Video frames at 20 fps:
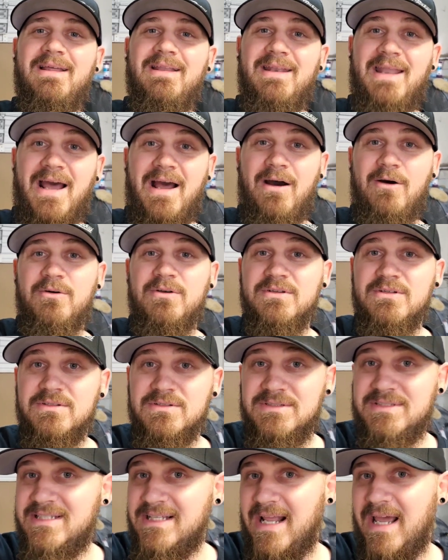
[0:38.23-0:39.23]
Now,
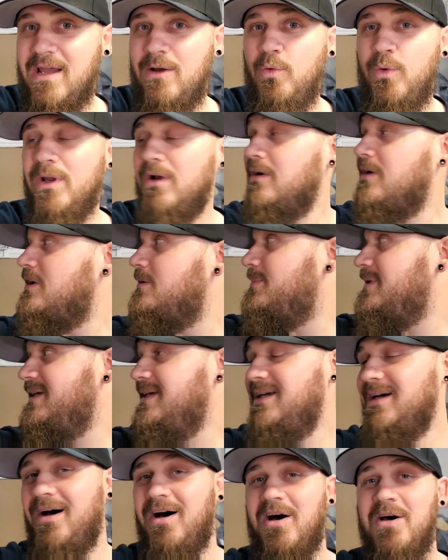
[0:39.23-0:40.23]
today we are gonna
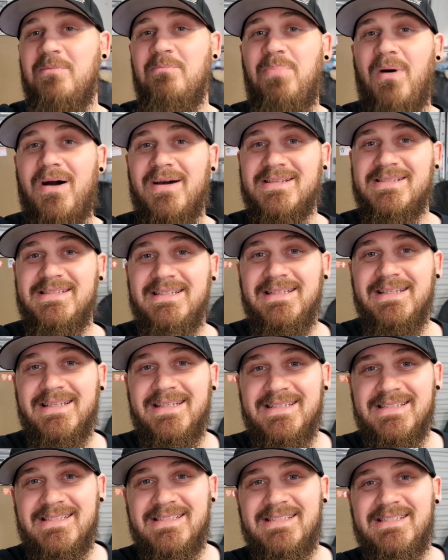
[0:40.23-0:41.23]
be unboxing
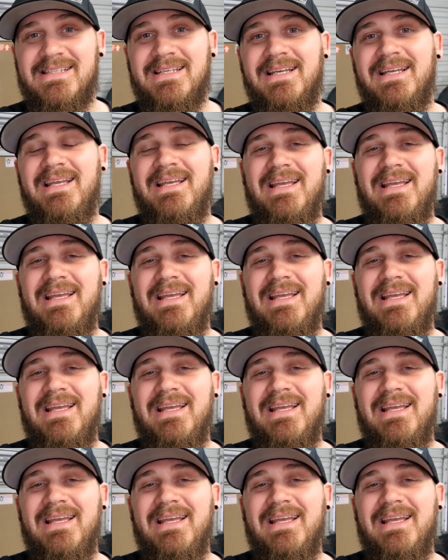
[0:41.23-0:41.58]
this.